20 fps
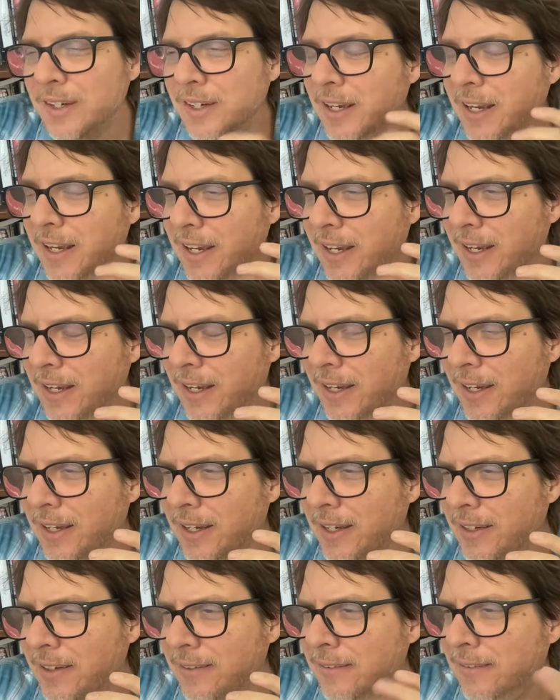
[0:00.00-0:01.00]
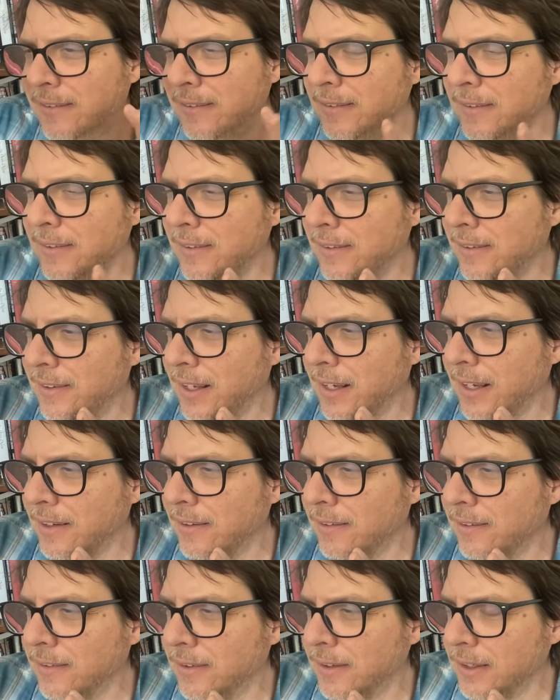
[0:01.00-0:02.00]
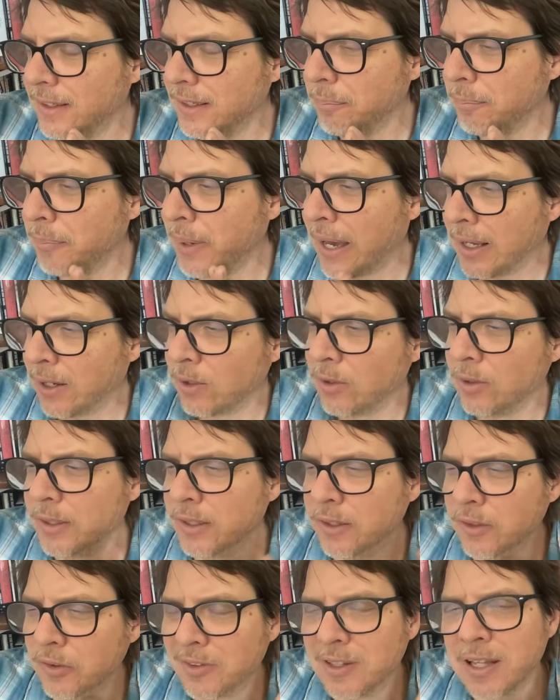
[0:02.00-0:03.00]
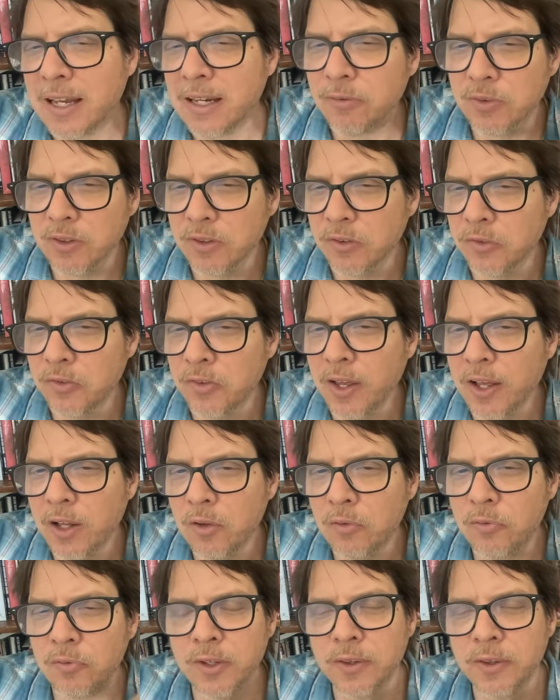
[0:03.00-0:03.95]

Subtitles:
and that the battle is life itself,